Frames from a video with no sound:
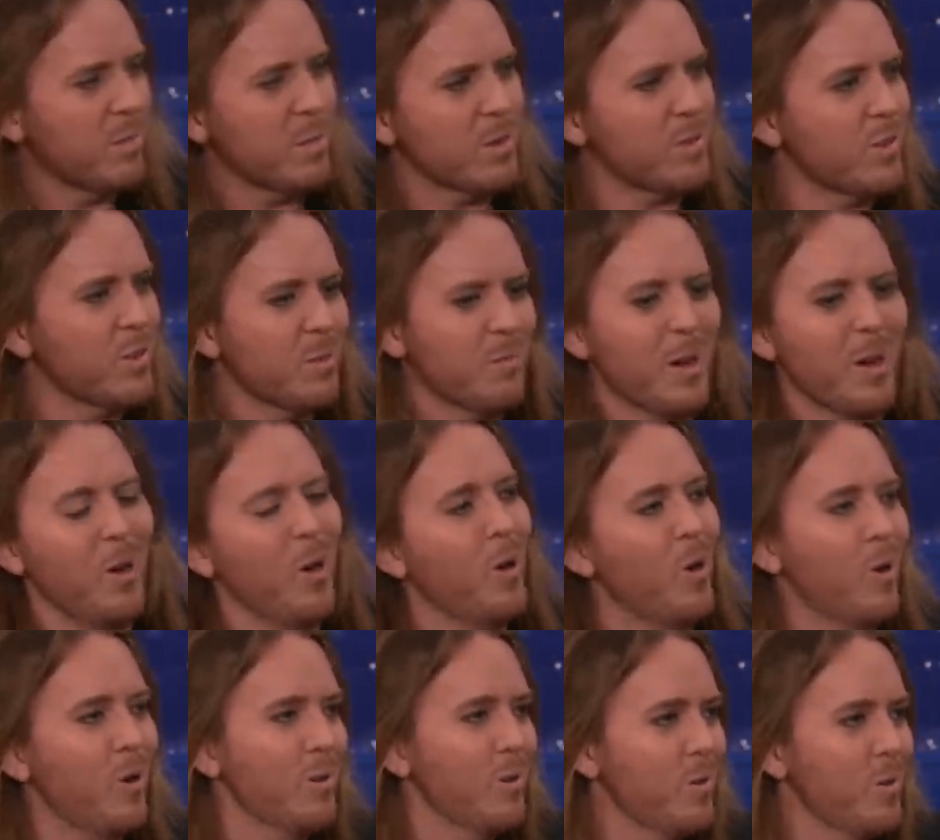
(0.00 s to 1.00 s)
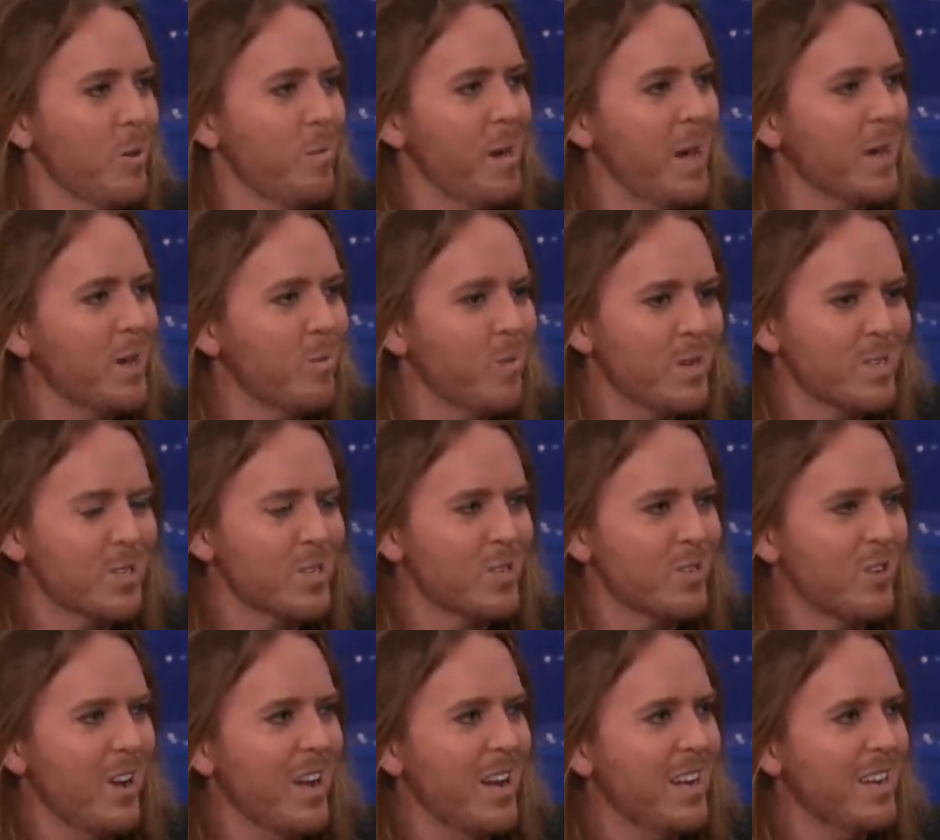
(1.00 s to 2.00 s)
I'm not talking about, oh, back in West
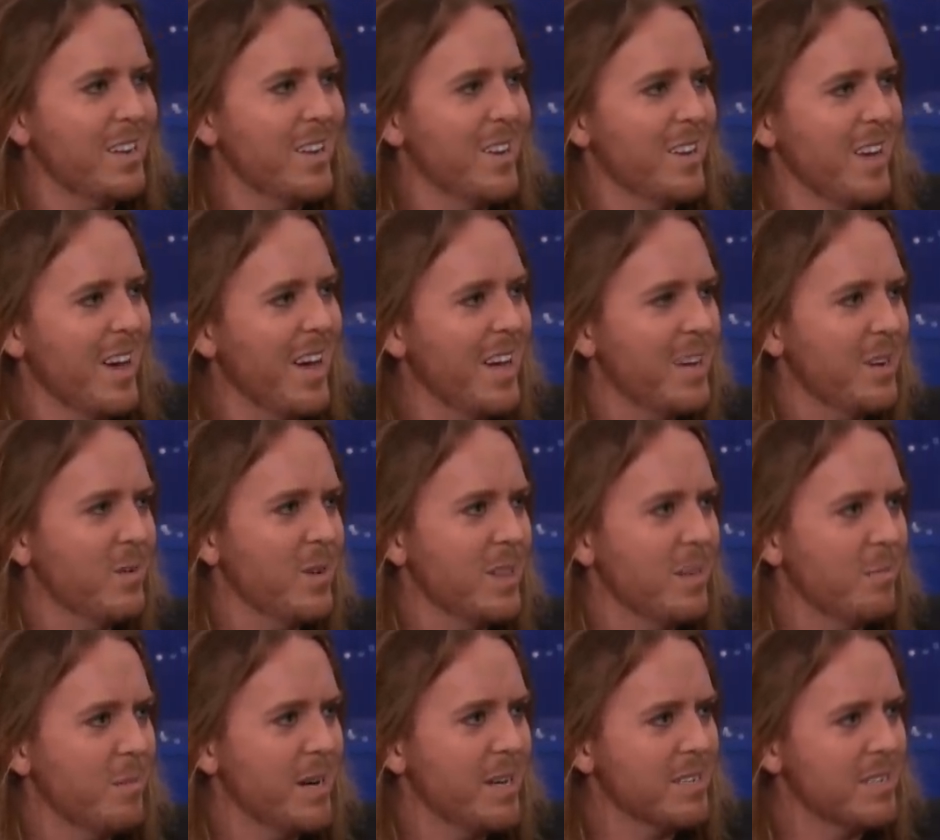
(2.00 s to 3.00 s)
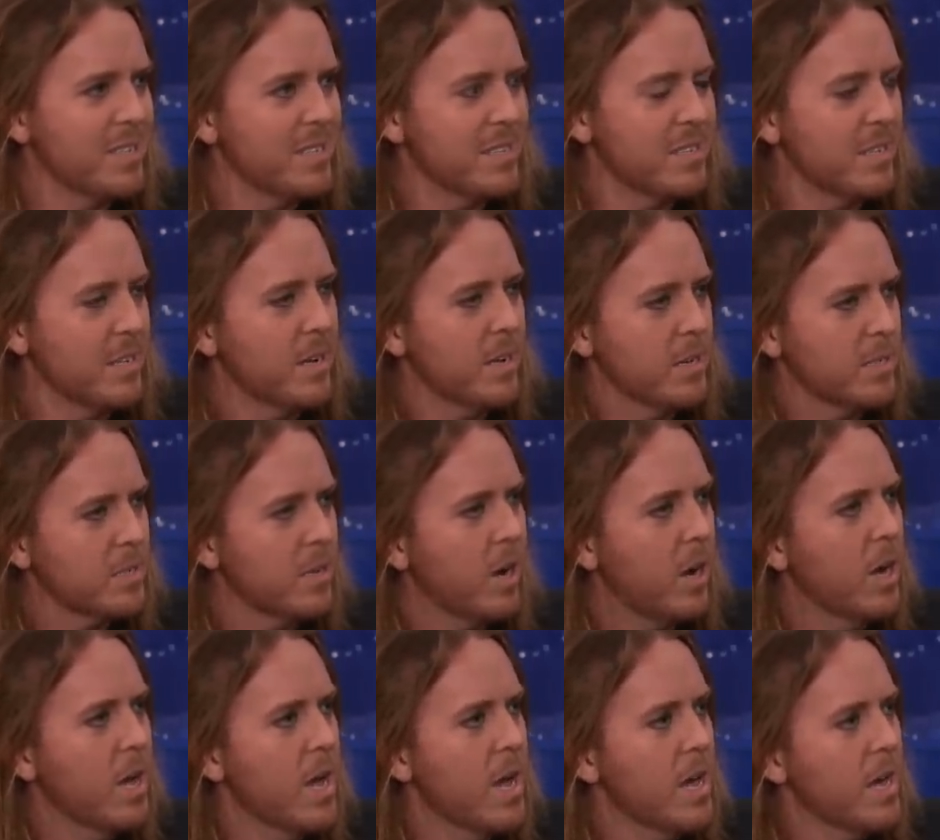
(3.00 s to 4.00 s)
Australia, don't you hate it when the bus is, you know, right, it's
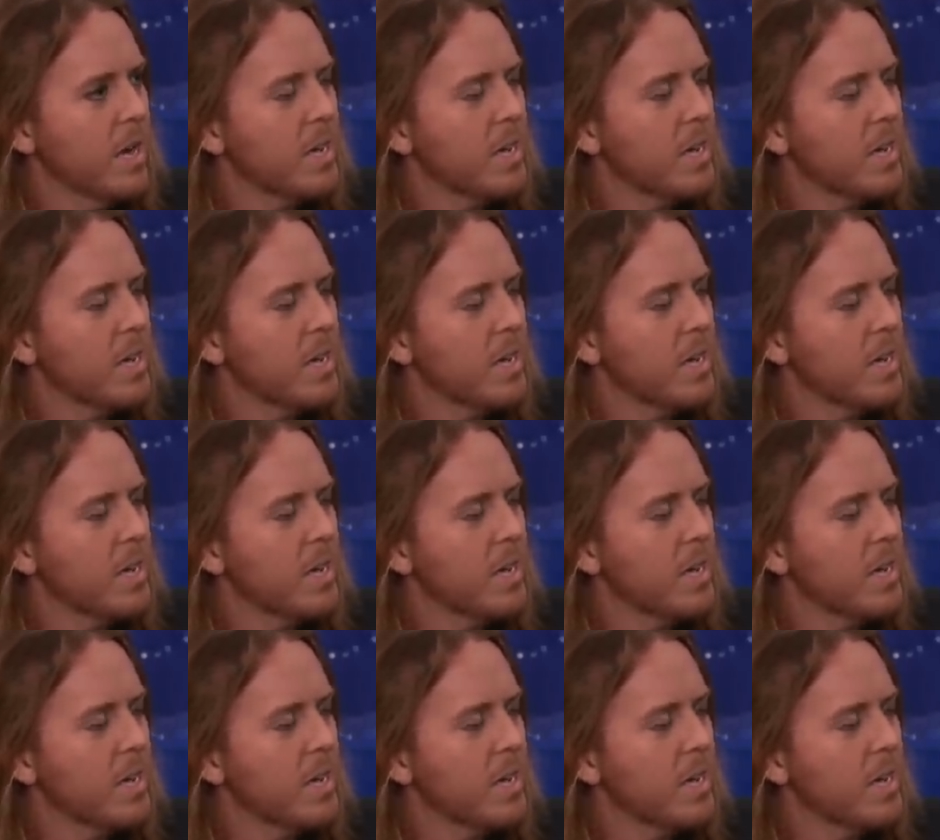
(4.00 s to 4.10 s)
not, right.